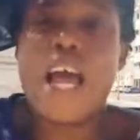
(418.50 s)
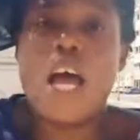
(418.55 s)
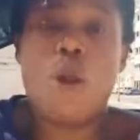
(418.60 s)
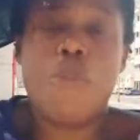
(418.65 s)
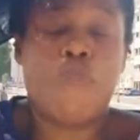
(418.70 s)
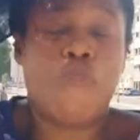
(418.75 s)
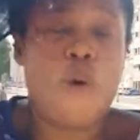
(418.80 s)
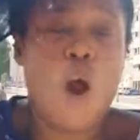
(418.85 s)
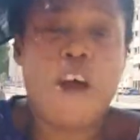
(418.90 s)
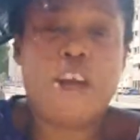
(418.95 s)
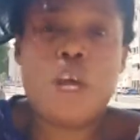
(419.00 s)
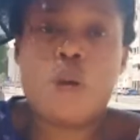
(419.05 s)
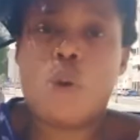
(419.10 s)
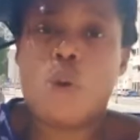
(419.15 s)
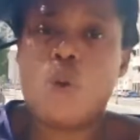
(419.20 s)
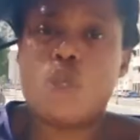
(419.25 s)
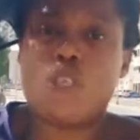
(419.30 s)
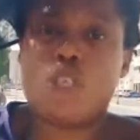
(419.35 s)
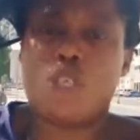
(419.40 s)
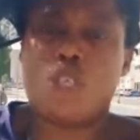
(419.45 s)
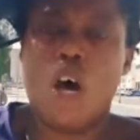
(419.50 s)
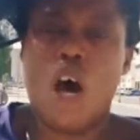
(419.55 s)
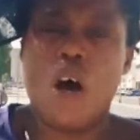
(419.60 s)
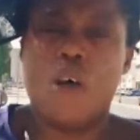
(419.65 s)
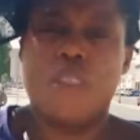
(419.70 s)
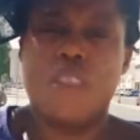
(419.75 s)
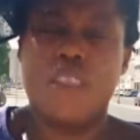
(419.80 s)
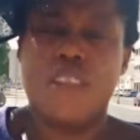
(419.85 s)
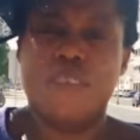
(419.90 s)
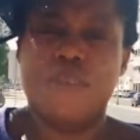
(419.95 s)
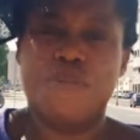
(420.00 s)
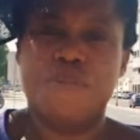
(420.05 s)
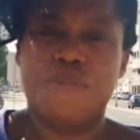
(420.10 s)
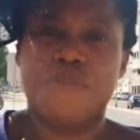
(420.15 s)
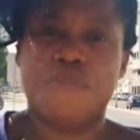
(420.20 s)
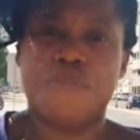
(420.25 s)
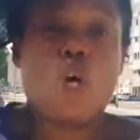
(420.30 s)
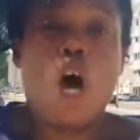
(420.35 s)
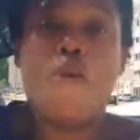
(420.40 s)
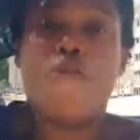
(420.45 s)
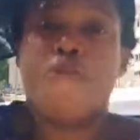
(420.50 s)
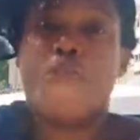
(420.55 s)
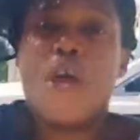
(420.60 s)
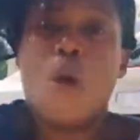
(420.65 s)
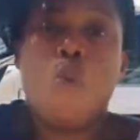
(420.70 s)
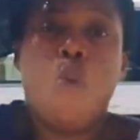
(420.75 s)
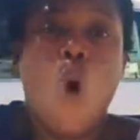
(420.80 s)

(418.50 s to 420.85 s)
a prodigal son to feel